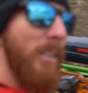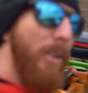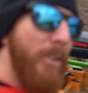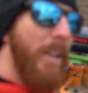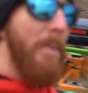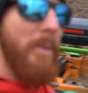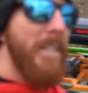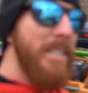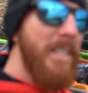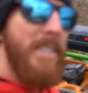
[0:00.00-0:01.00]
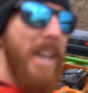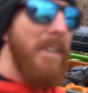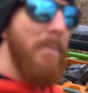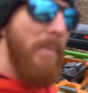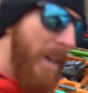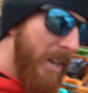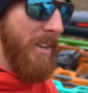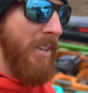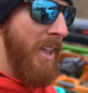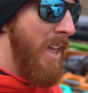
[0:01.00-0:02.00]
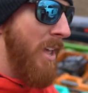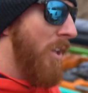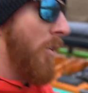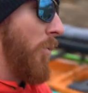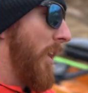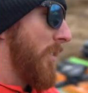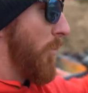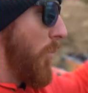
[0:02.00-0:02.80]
loaded up and it did take a minute. We had to